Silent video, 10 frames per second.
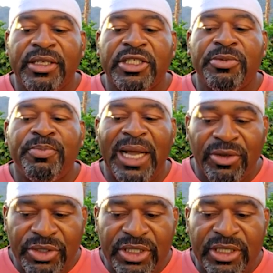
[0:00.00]

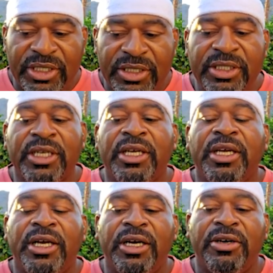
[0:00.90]
spouses
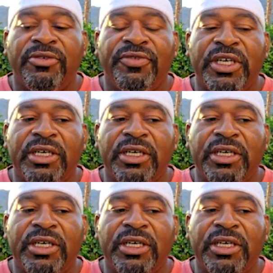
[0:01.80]
of